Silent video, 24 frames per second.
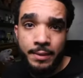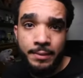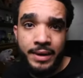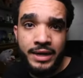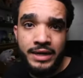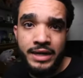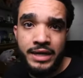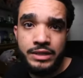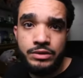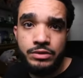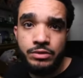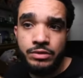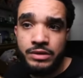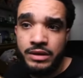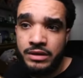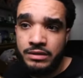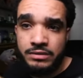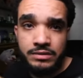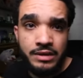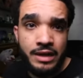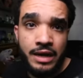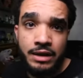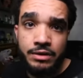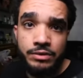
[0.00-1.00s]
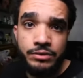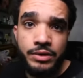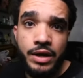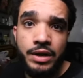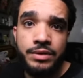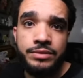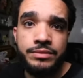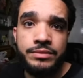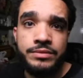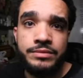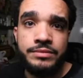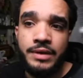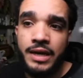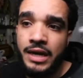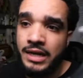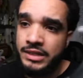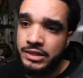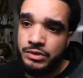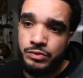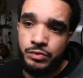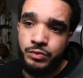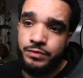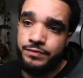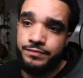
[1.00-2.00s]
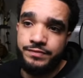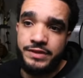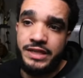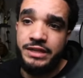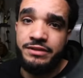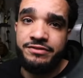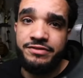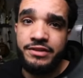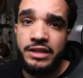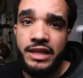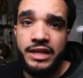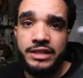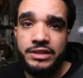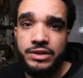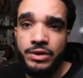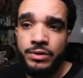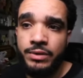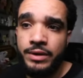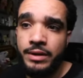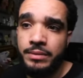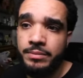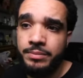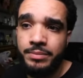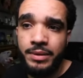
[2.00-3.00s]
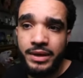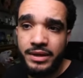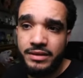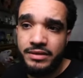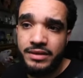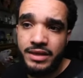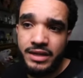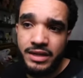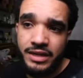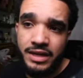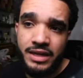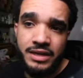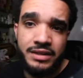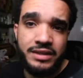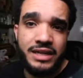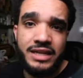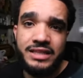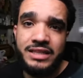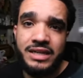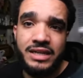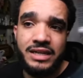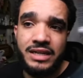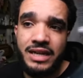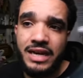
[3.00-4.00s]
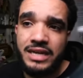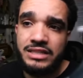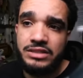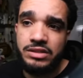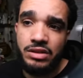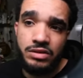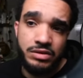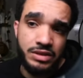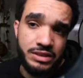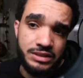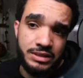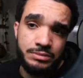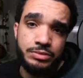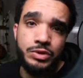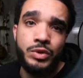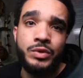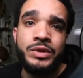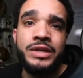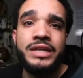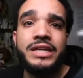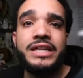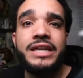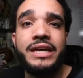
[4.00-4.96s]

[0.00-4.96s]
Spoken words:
am I not doing it? I don't know. I just didn't feel like doing it. But then again, that didn't last long, because I'm doing it